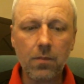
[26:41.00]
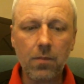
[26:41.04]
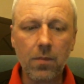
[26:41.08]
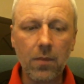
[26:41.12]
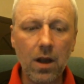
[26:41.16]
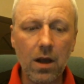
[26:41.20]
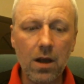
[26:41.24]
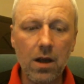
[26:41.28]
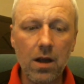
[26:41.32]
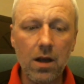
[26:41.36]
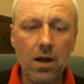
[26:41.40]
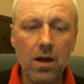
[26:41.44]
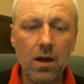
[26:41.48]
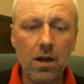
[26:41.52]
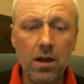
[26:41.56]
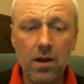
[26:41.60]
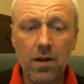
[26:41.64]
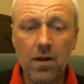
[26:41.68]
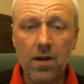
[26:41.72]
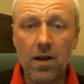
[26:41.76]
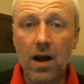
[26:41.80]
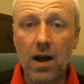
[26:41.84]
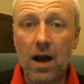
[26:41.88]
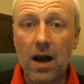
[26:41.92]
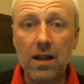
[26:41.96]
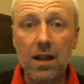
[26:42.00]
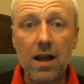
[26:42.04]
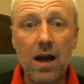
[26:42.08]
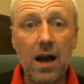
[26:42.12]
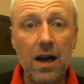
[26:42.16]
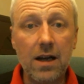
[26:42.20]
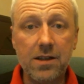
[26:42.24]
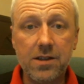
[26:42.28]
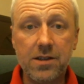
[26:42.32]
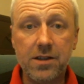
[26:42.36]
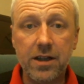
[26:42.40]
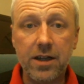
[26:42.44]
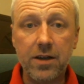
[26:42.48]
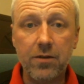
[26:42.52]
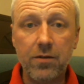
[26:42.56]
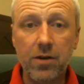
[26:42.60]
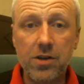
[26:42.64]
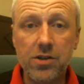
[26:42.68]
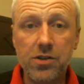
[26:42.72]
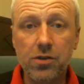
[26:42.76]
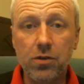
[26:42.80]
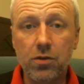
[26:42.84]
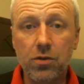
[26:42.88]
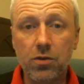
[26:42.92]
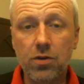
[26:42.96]
I liked the
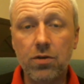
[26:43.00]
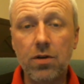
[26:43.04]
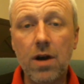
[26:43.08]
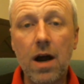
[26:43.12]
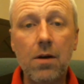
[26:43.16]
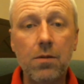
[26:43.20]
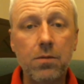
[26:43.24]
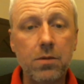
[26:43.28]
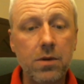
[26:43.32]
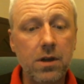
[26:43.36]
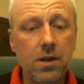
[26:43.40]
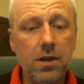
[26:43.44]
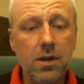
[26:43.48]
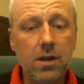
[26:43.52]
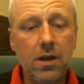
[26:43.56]
original Crown,